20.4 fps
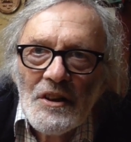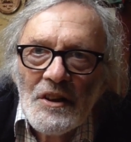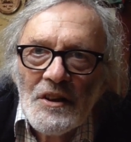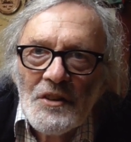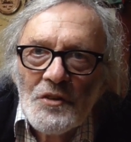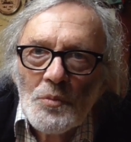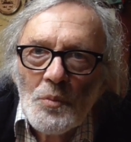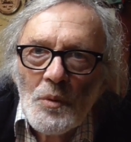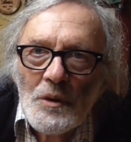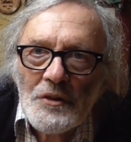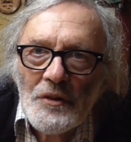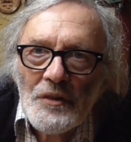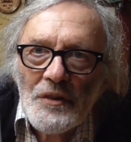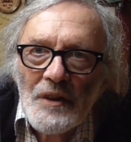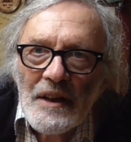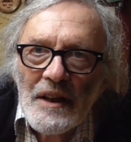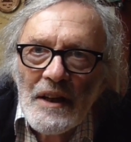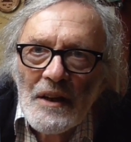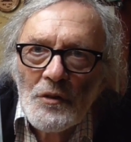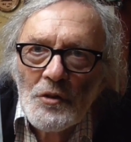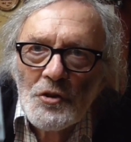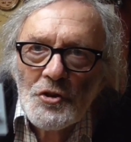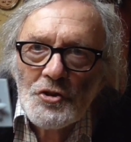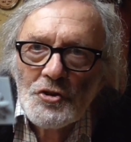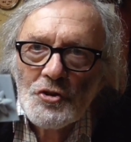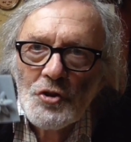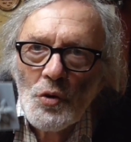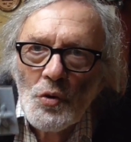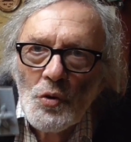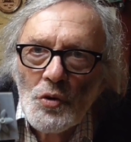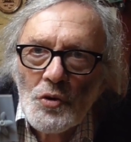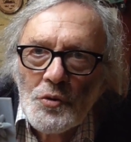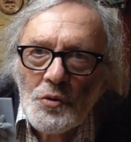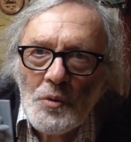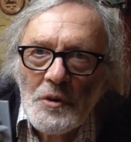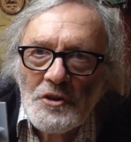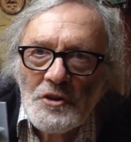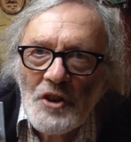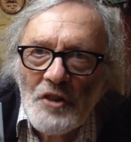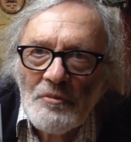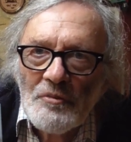is one of the carriage doors
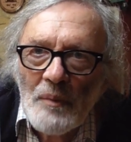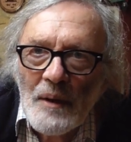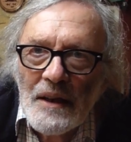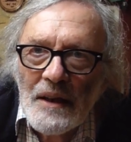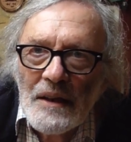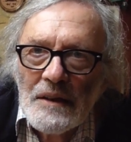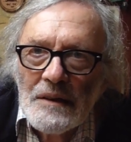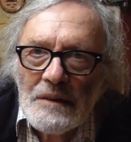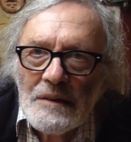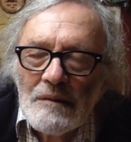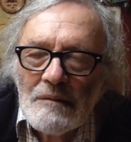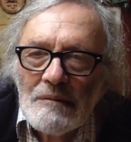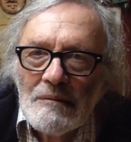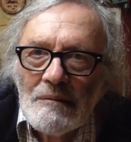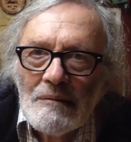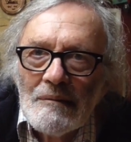which I've made.